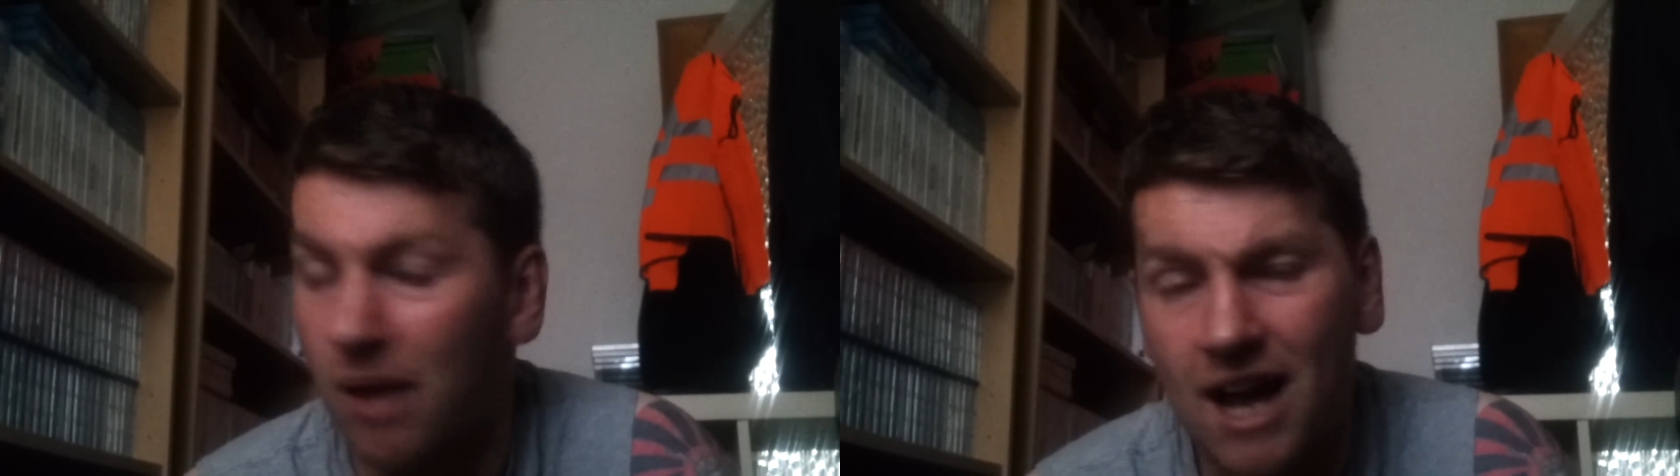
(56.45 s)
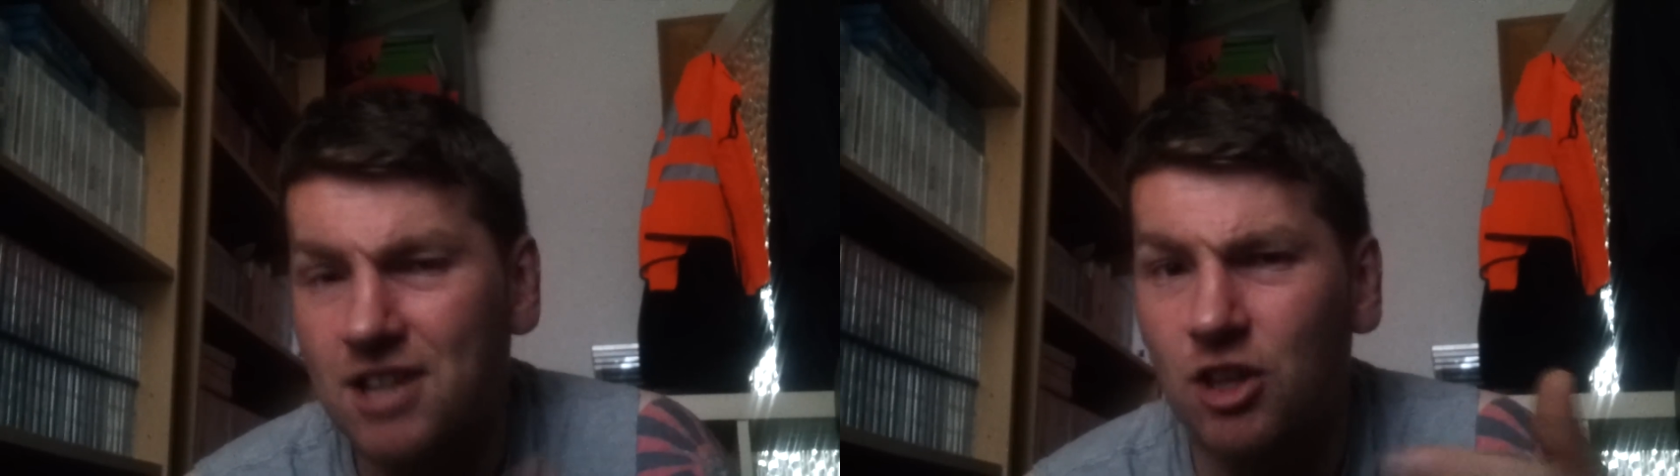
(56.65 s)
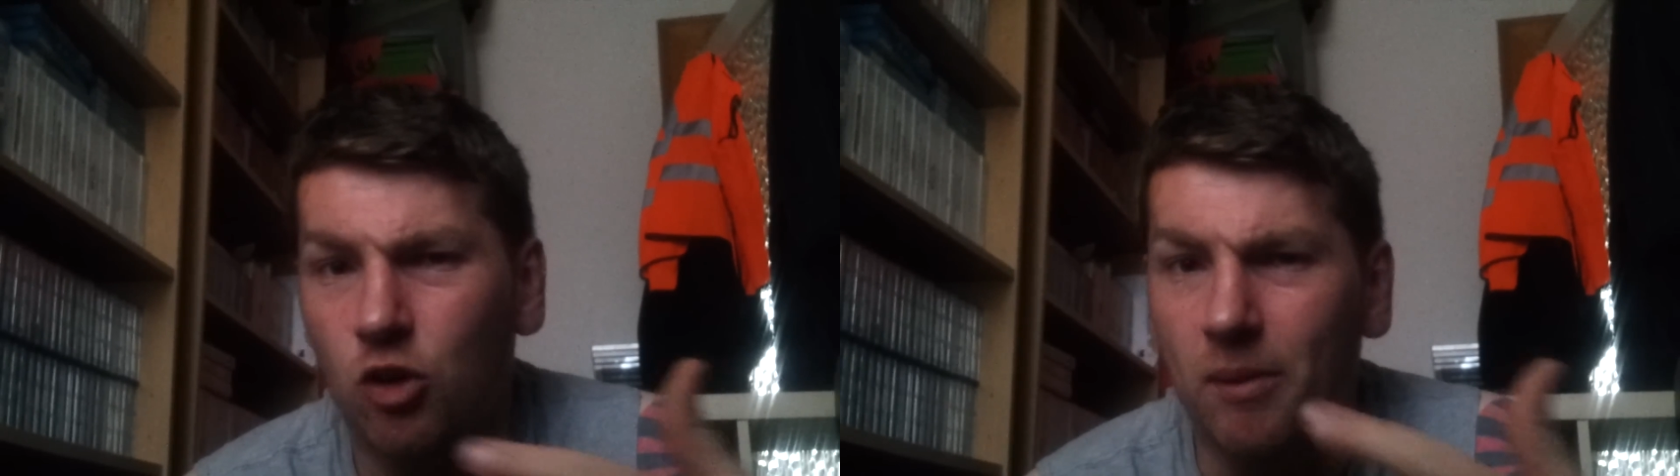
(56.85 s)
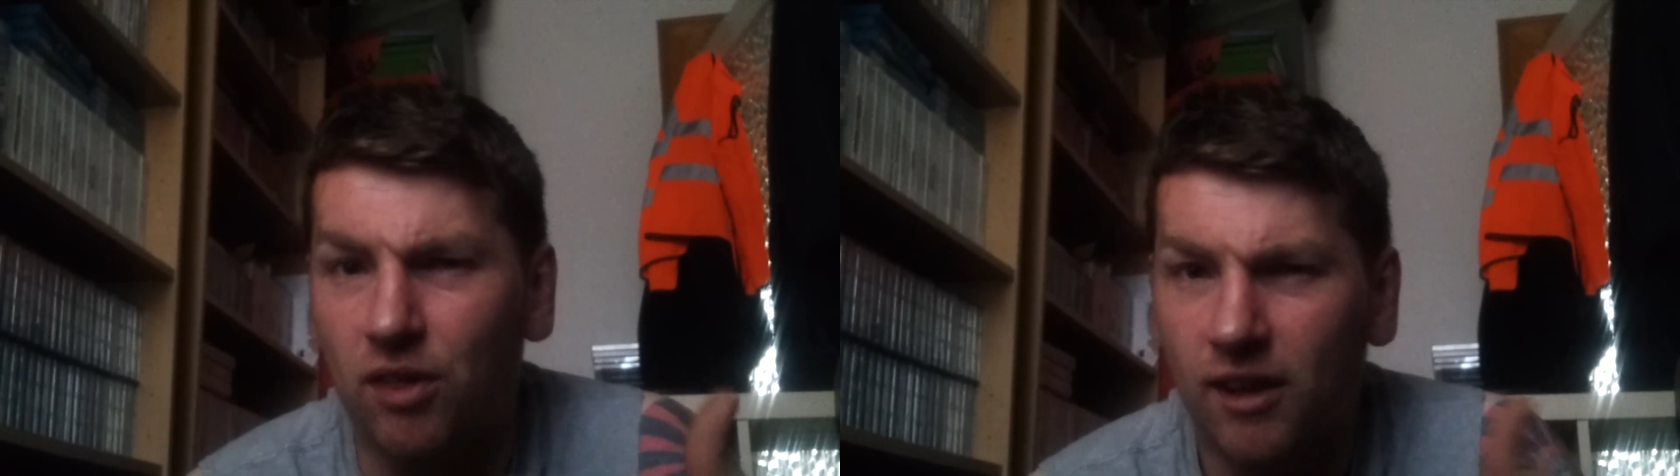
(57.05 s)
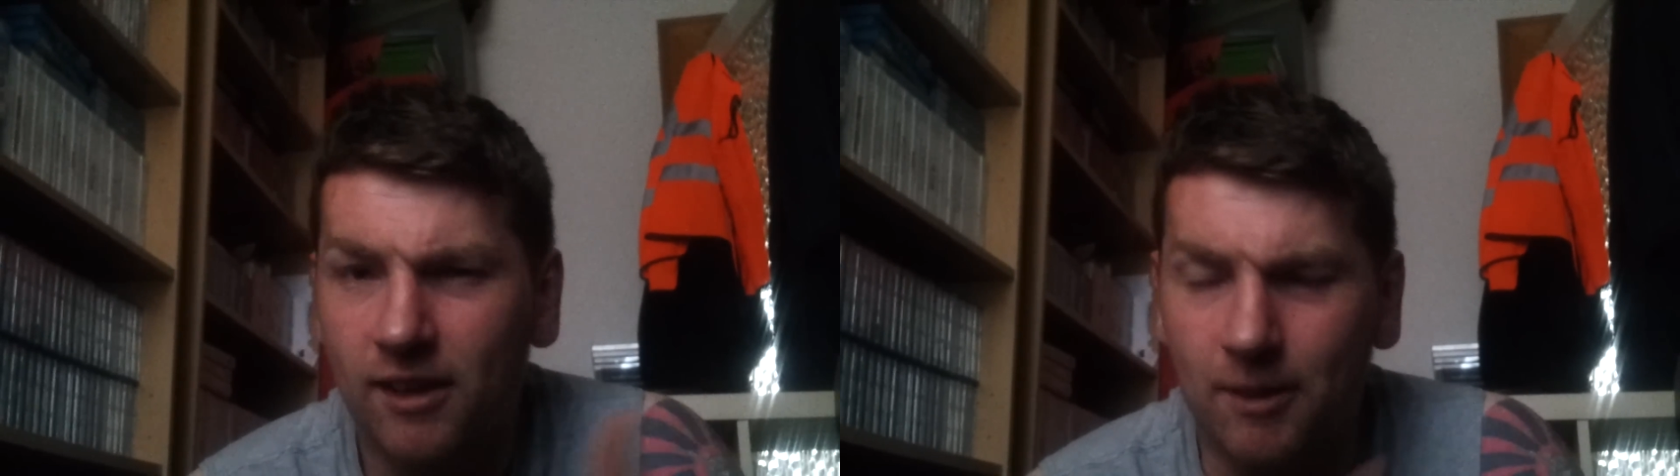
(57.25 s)
it actually got me
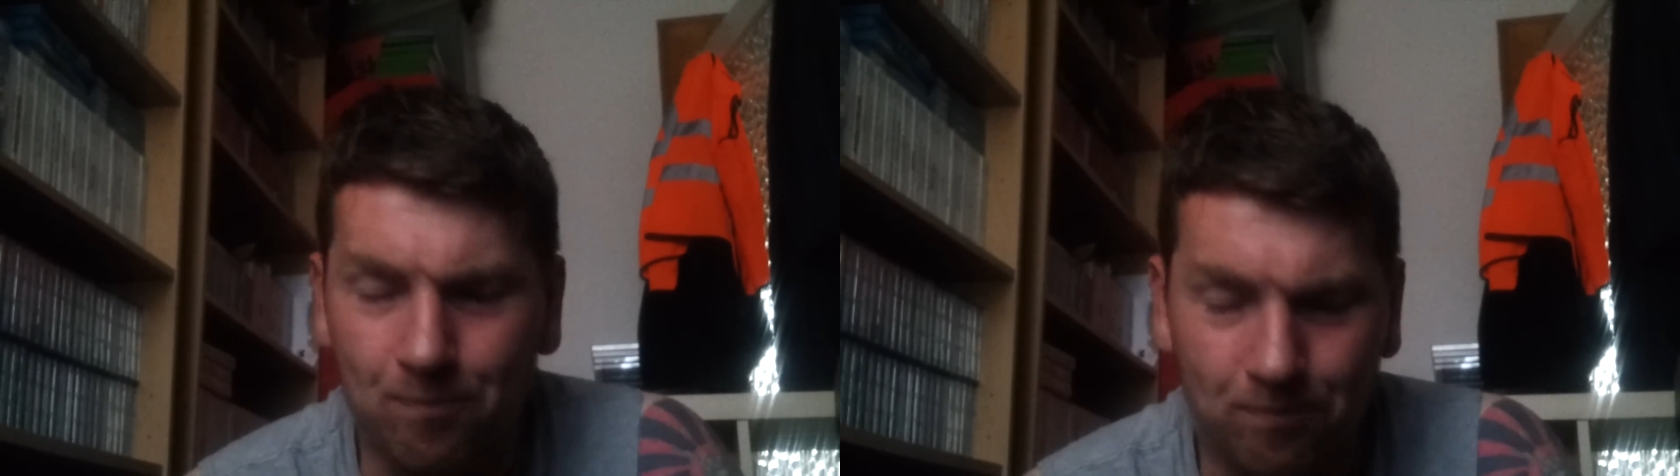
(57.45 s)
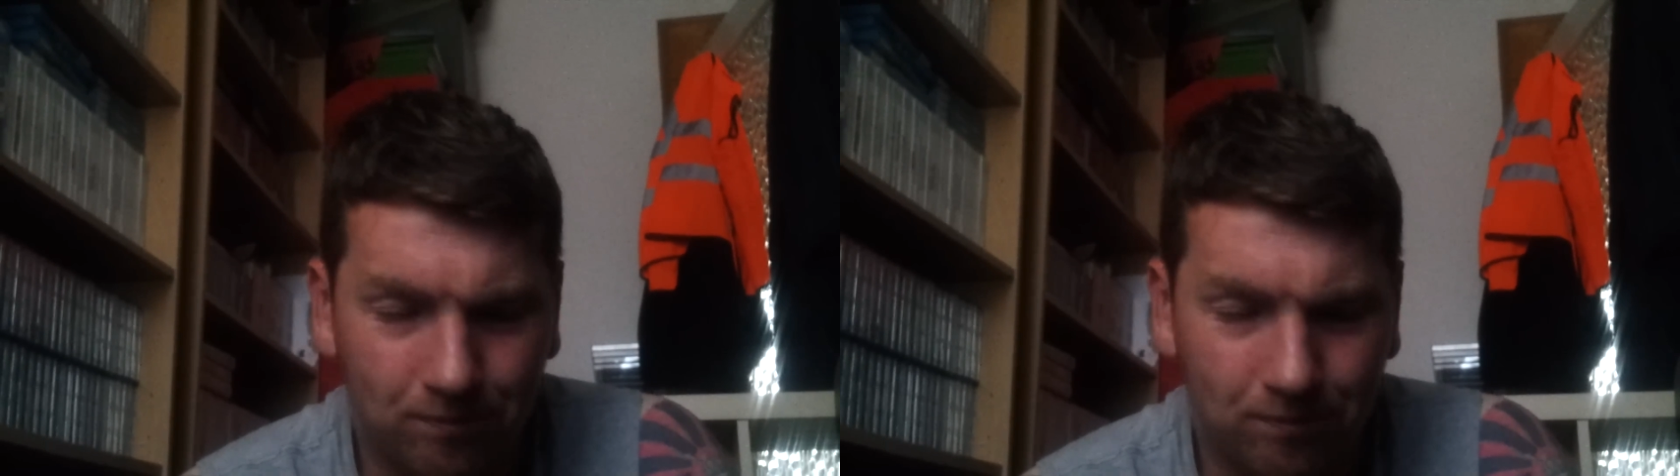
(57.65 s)
thinking.